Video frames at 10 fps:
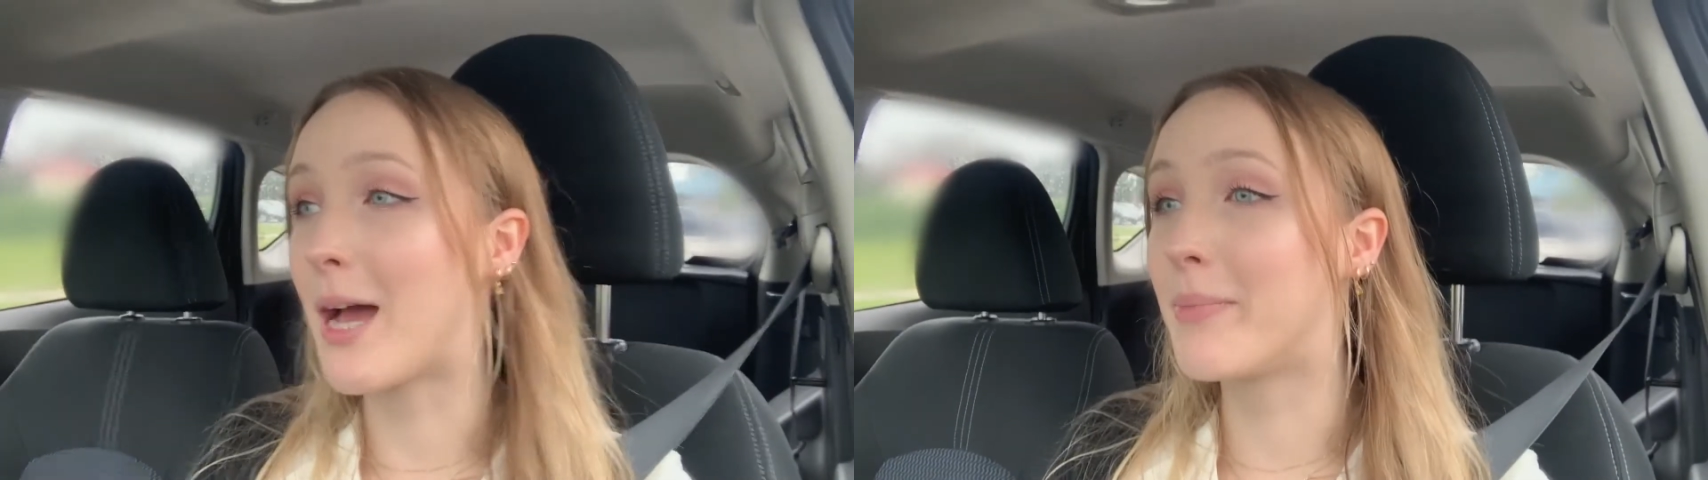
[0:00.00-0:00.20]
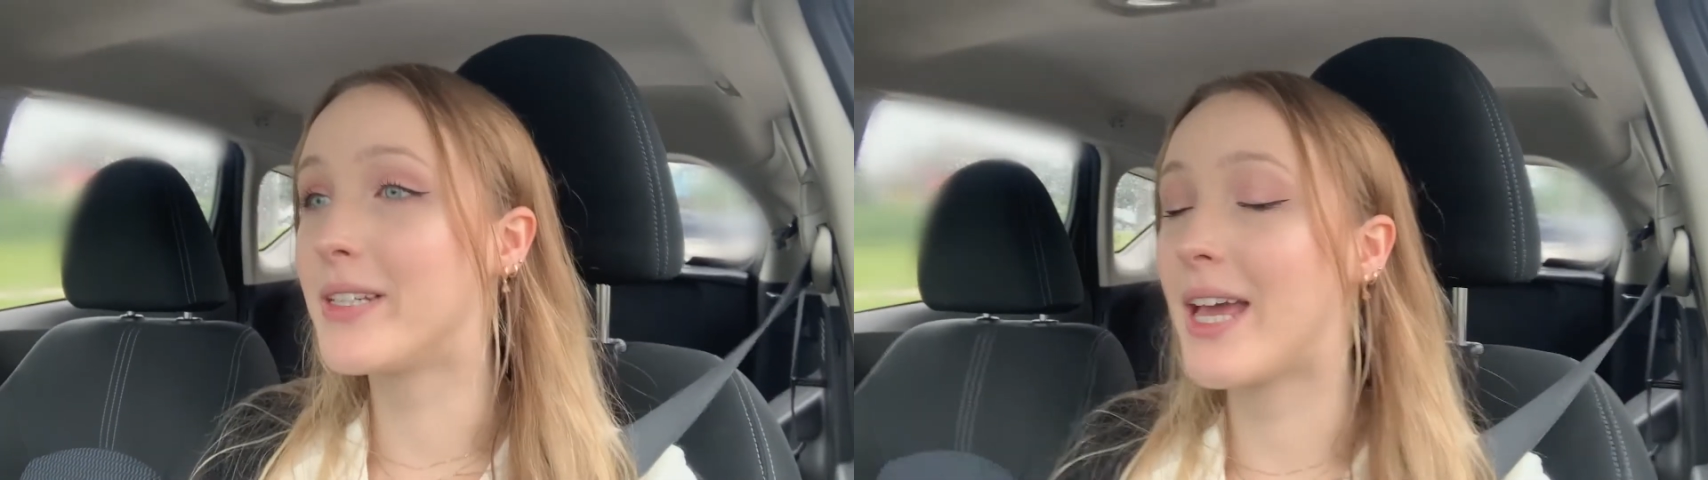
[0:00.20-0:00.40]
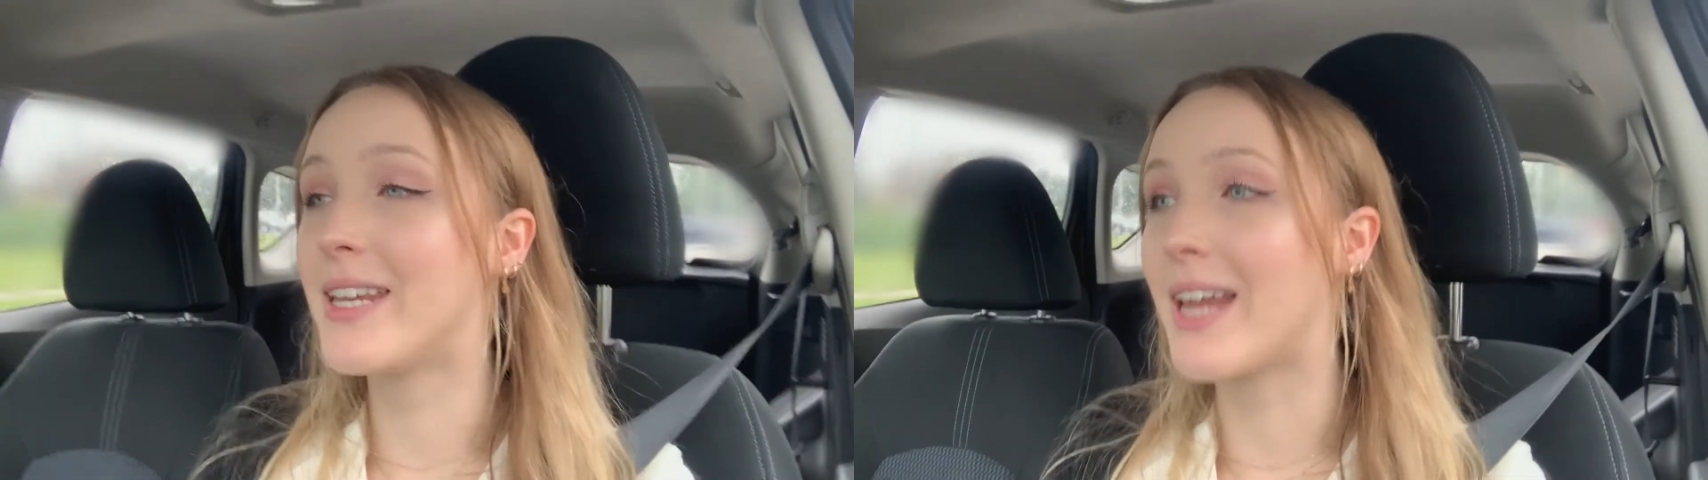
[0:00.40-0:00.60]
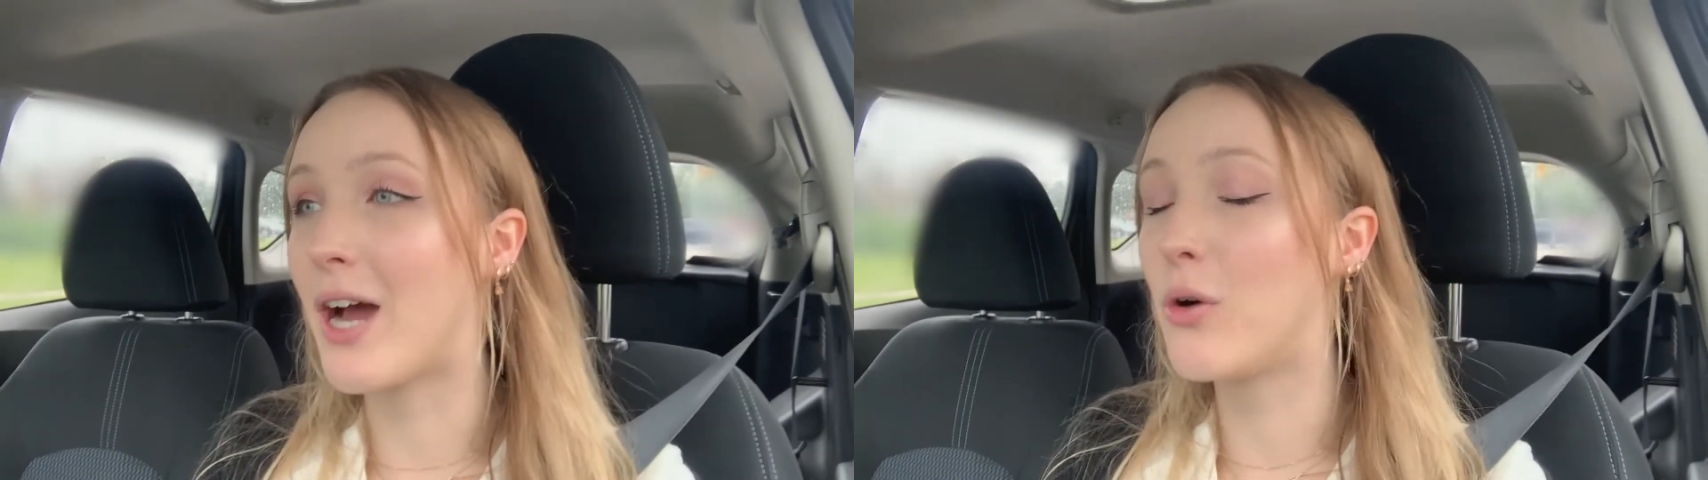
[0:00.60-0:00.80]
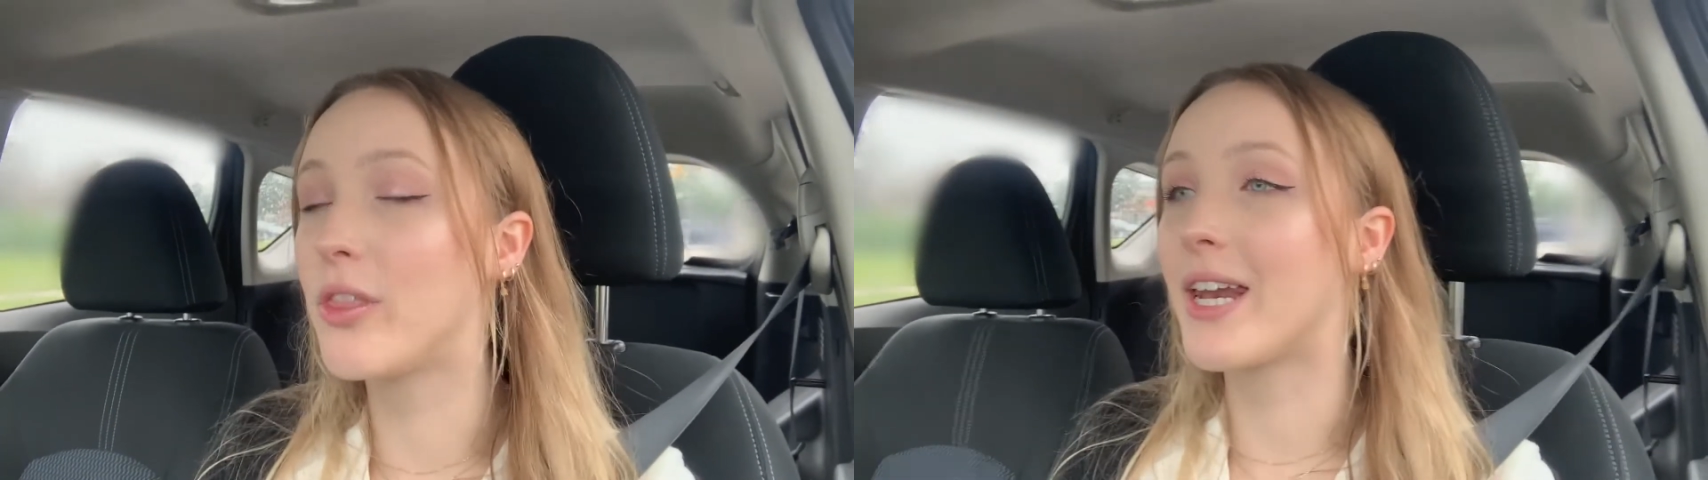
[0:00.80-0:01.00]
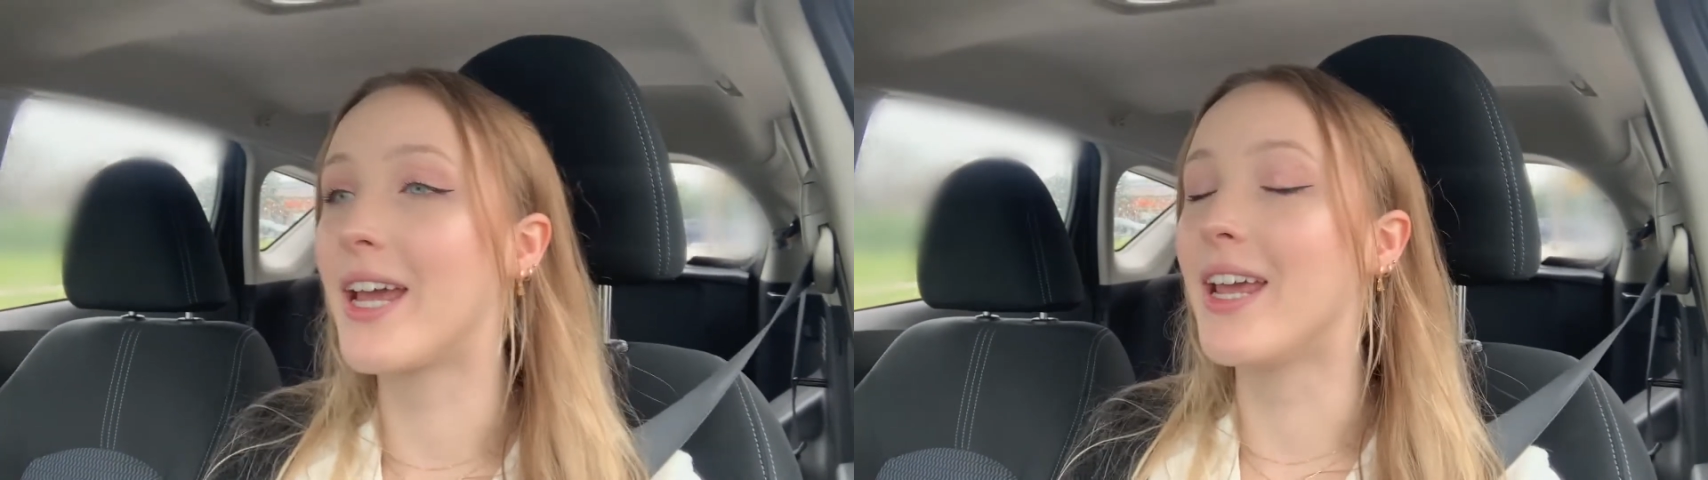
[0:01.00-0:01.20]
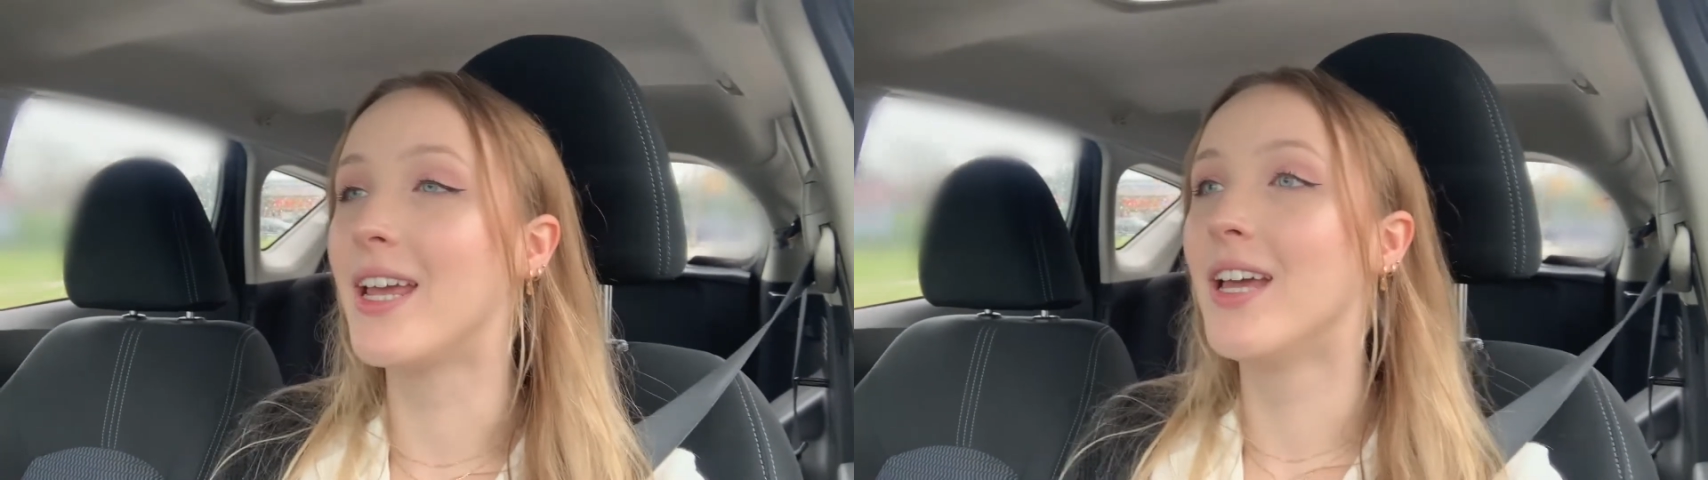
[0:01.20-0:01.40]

happen. And now that I